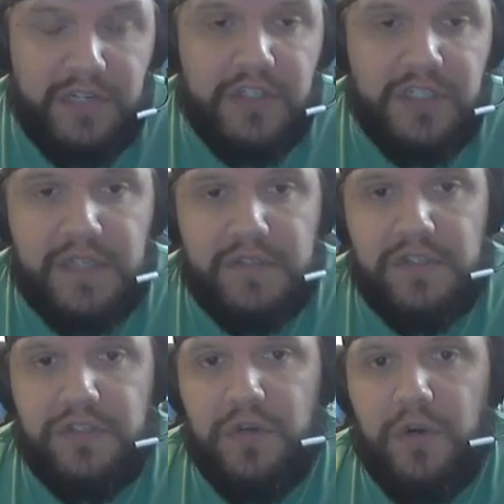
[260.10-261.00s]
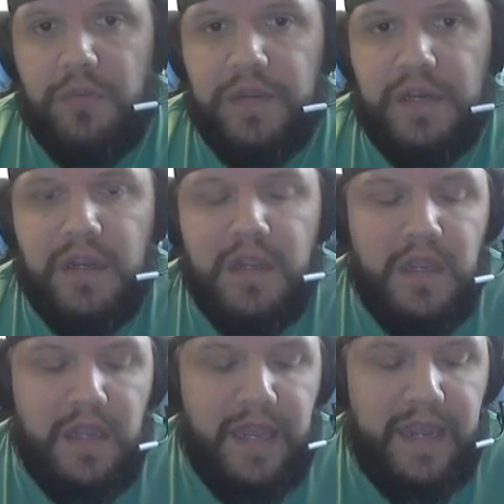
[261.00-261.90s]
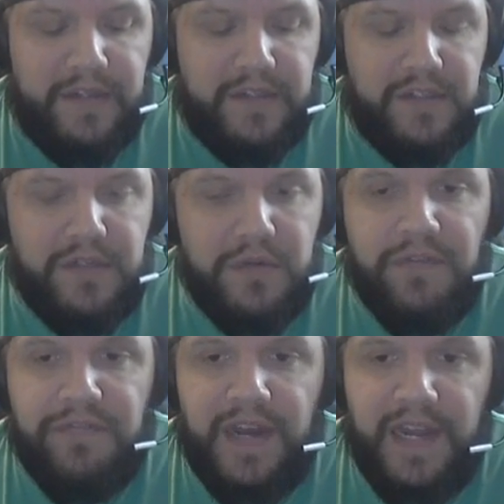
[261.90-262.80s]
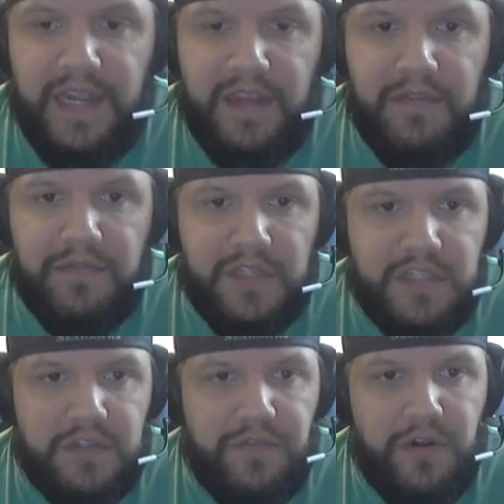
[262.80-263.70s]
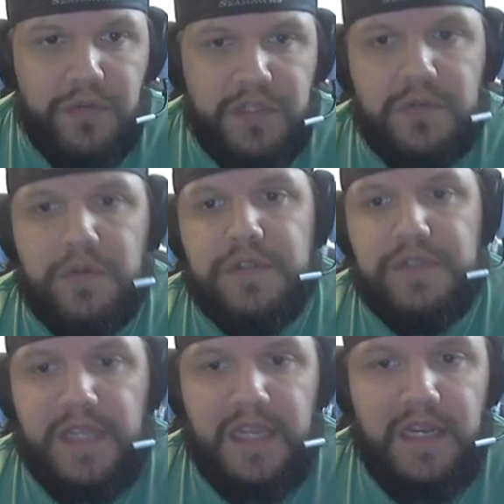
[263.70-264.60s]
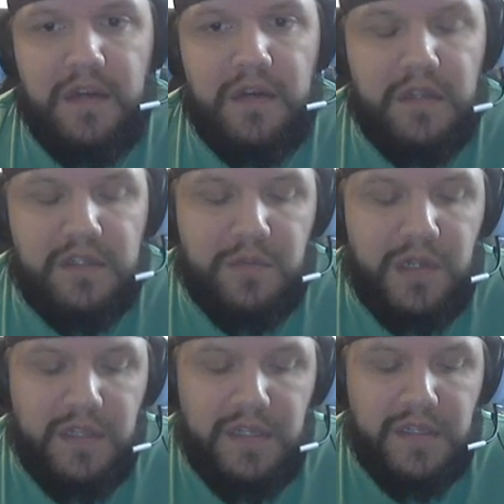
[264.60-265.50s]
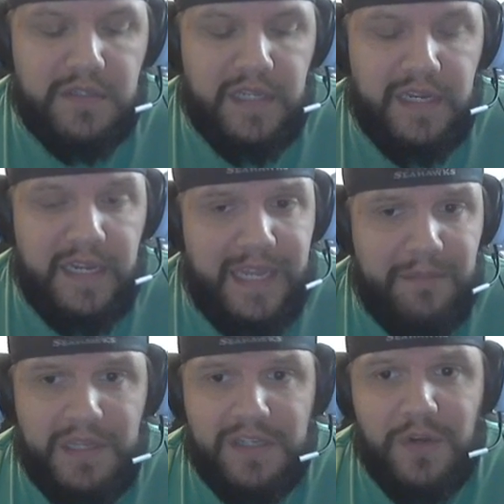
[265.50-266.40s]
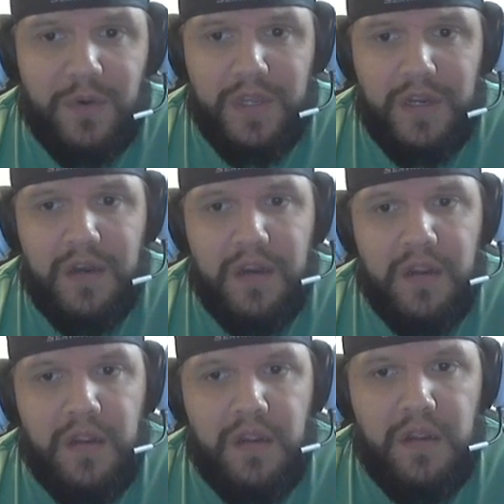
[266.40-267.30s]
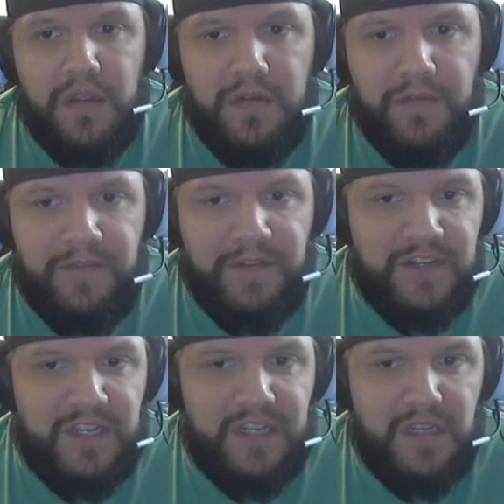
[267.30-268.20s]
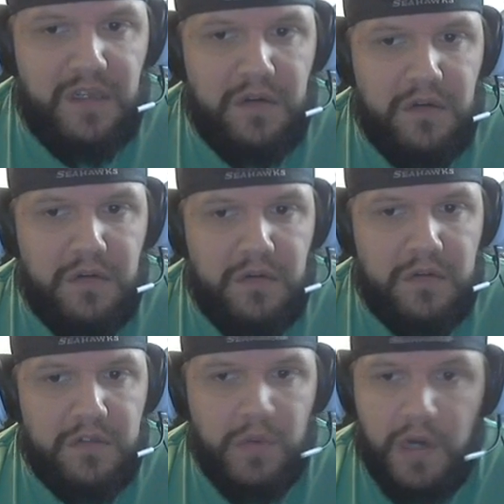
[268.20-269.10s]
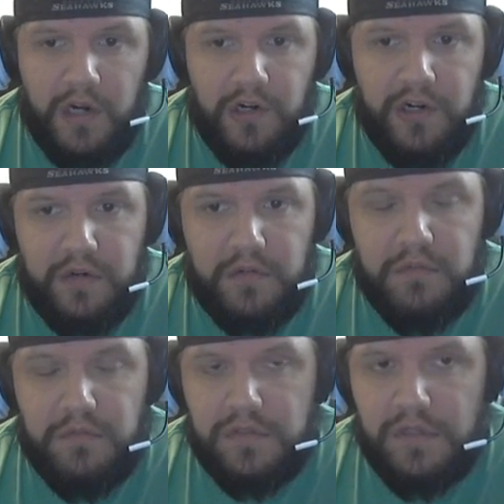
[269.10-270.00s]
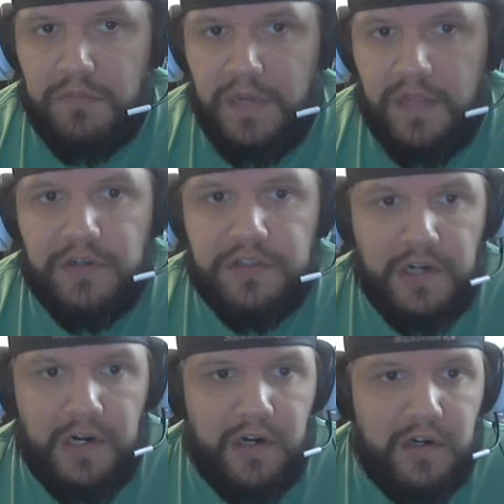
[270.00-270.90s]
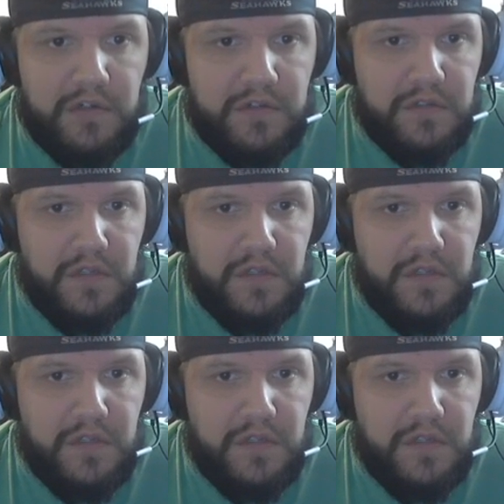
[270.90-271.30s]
chest that you open has 2 to 5 Legionfall resources in it, as well as like an AP token, 50 to 100 some nether shards,